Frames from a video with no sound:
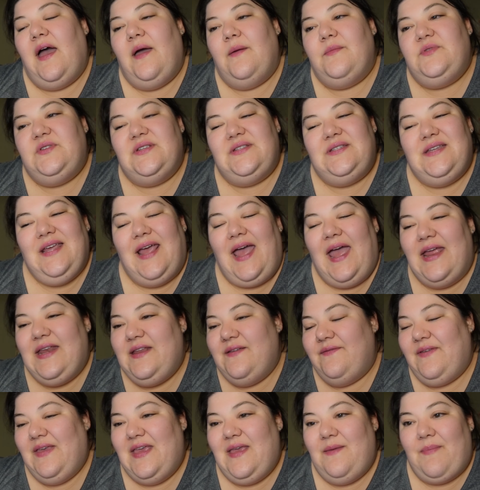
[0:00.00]
just to kind
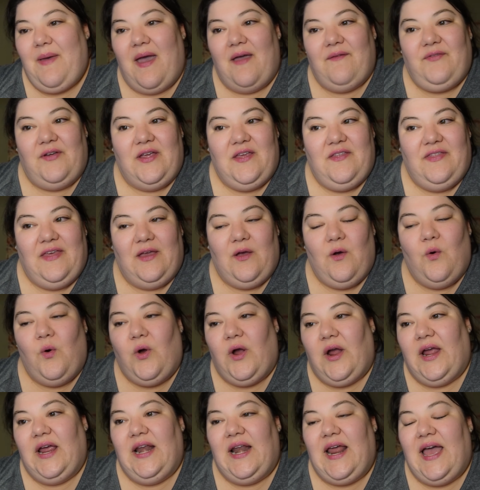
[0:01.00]
of keep everything
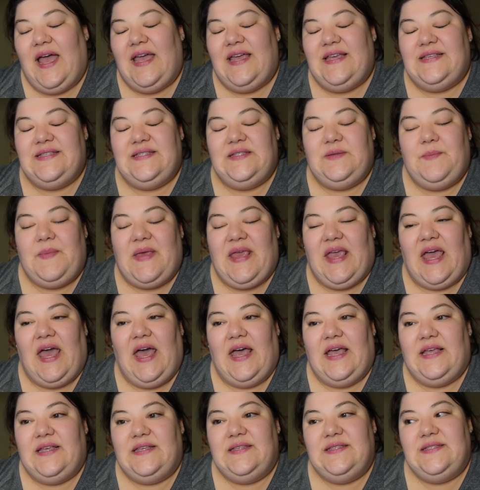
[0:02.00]
organized,
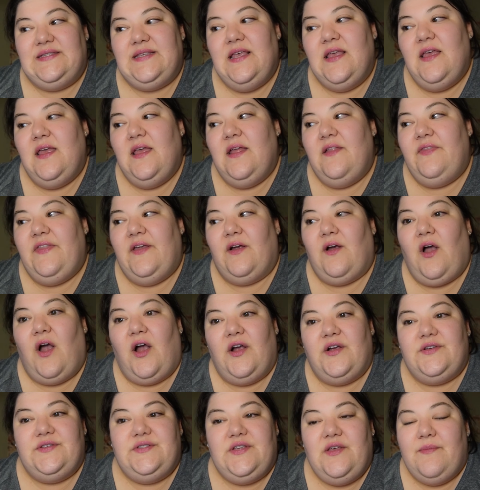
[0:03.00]
because there
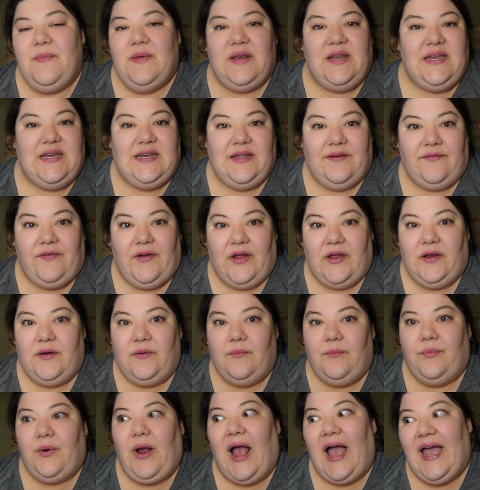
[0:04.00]
are so many
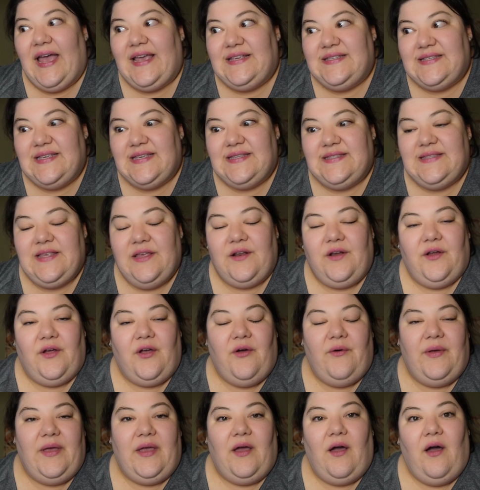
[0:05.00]
different prizes that are
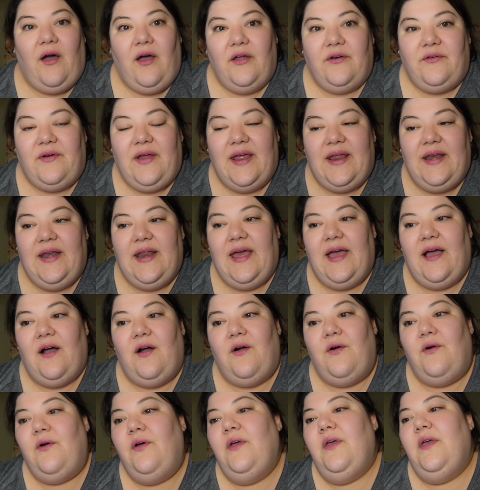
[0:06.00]
going on right
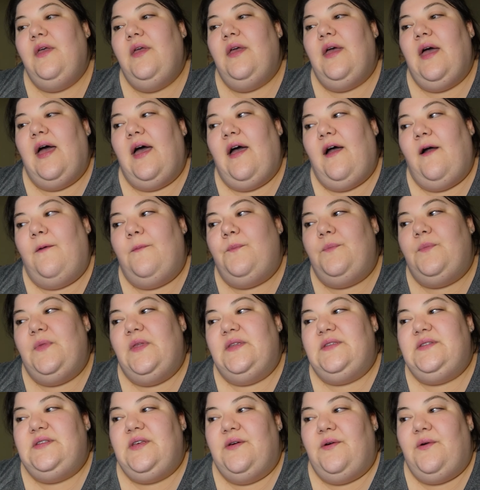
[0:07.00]
now.
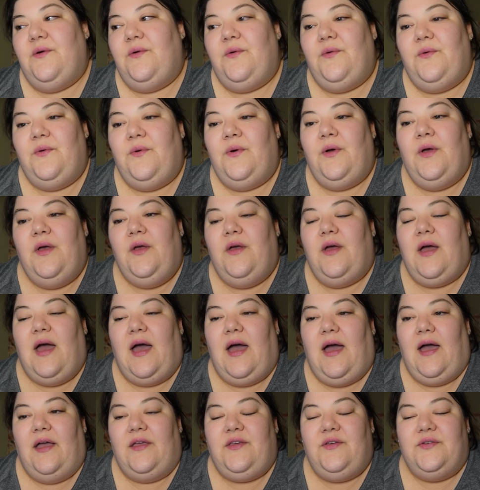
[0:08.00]

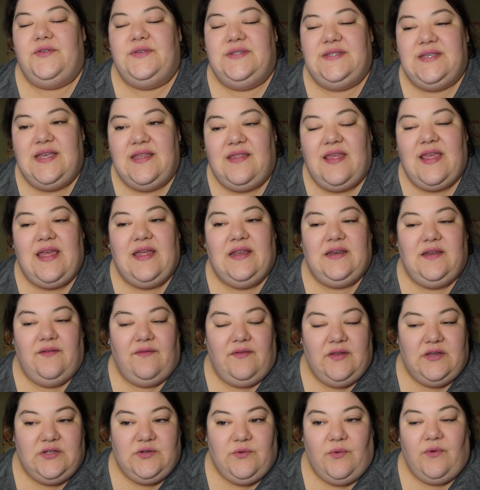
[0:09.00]
You'll see the
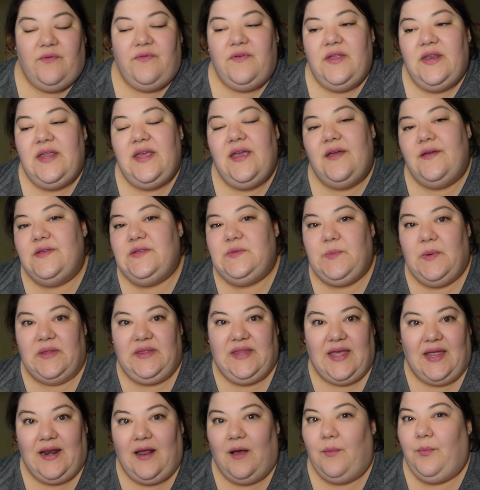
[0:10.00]
individual videos, but
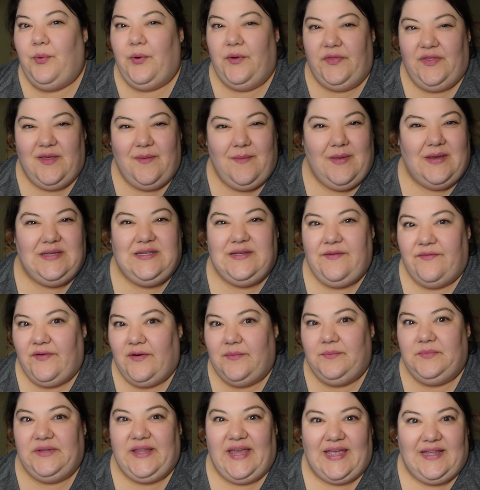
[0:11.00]
then I'll put them in
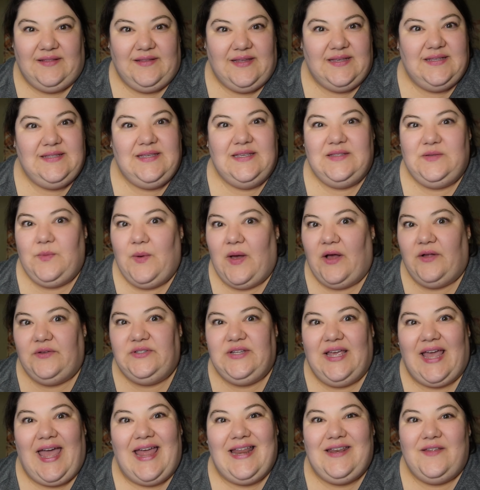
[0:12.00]
different playlists as well to
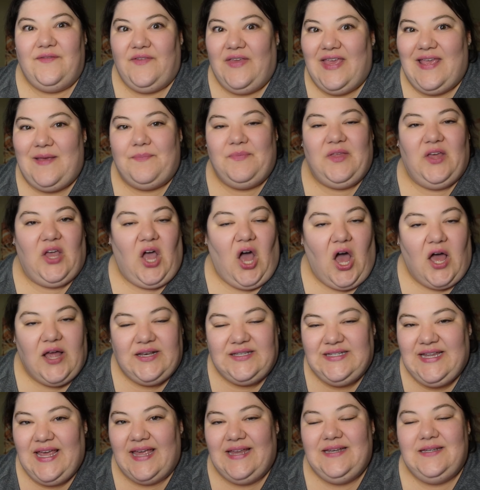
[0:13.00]
kind of keep the
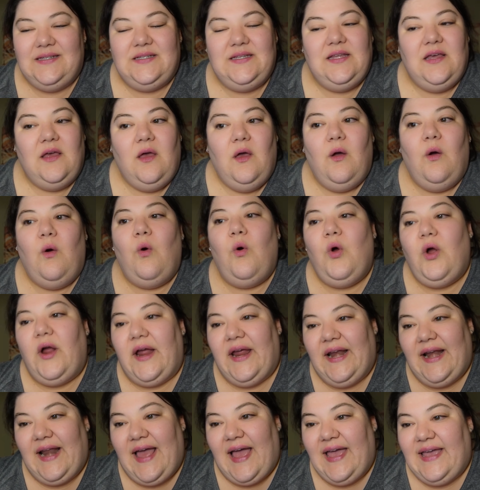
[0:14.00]
content
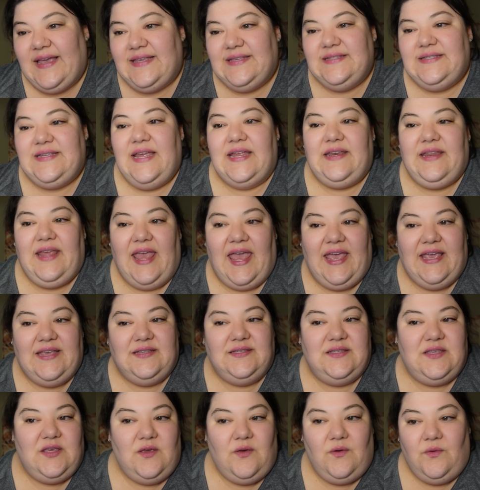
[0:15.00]
organized in
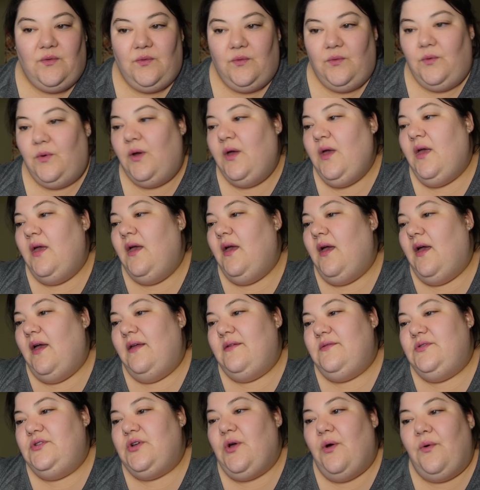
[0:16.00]
case you
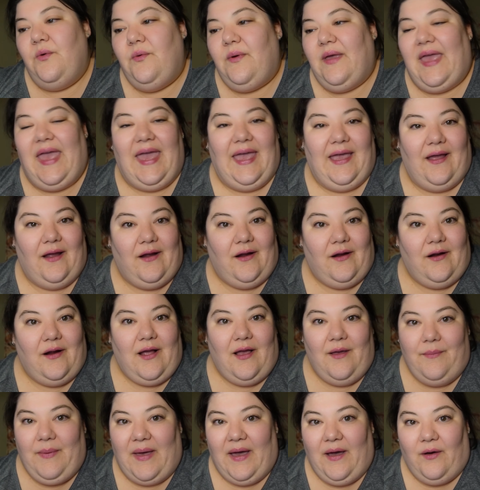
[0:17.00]
don't care
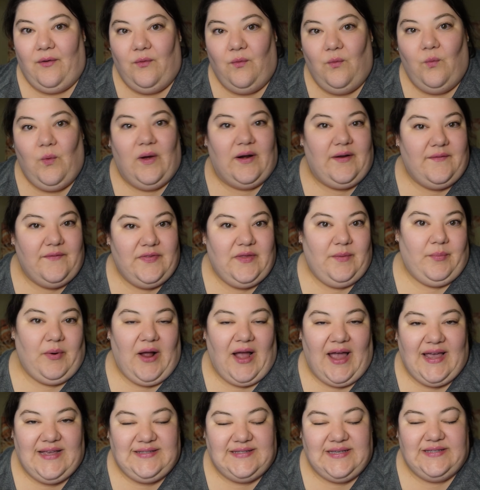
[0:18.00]
about one of the
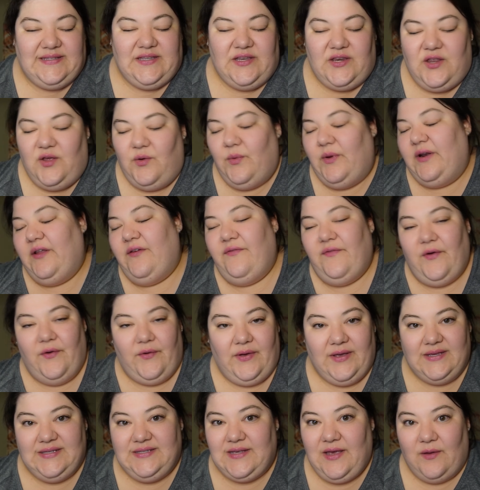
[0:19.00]
prizes and you want to
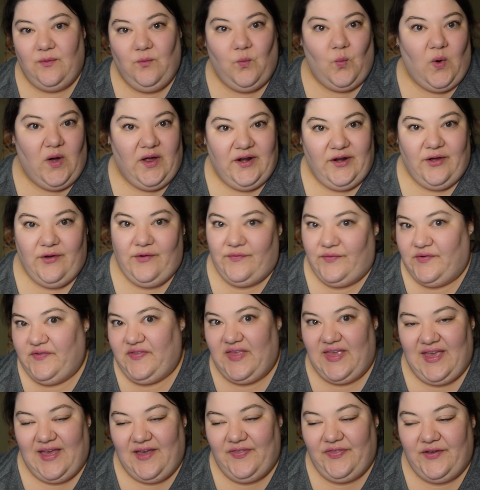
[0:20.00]
focus on one over
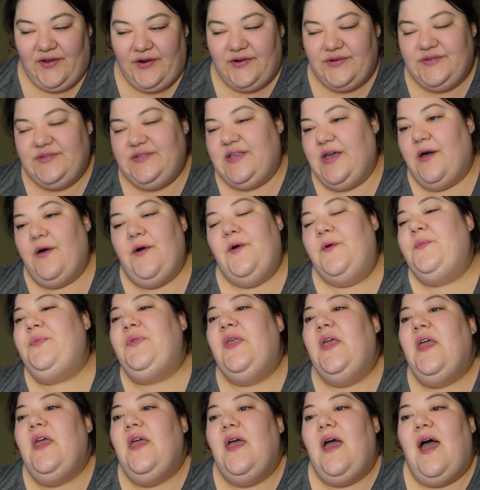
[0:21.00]
the other. So
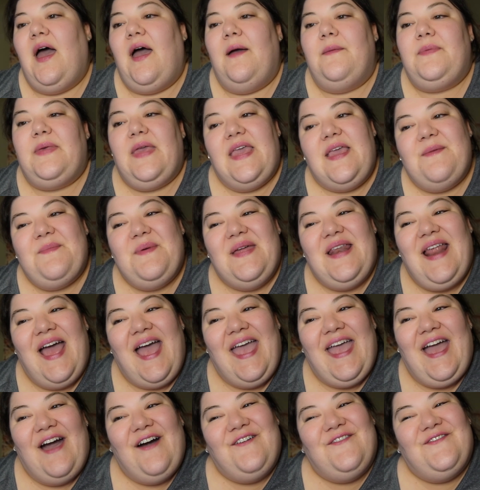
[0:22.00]
keep an
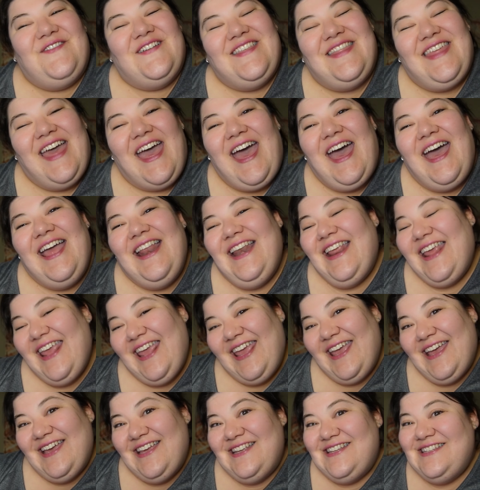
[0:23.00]
eye out for that,
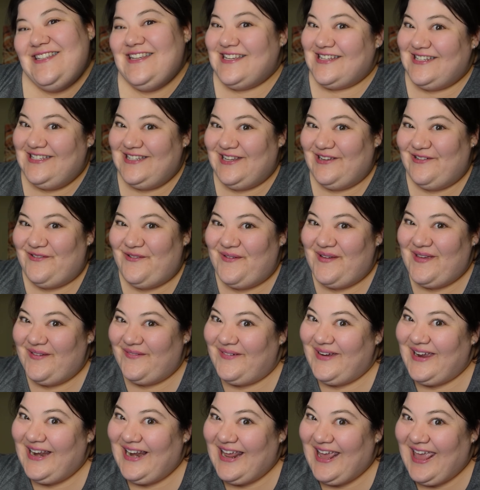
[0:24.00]
and until we
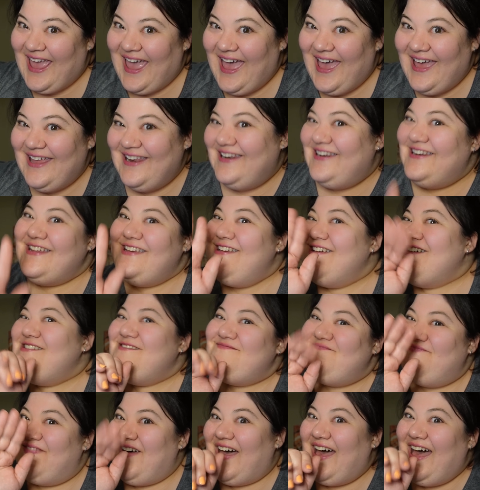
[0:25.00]
read again,
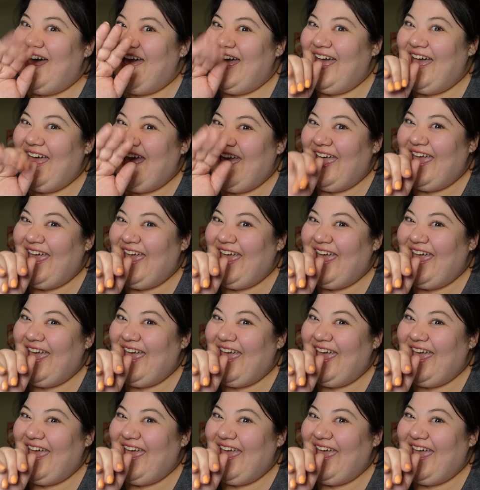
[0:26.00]
bye.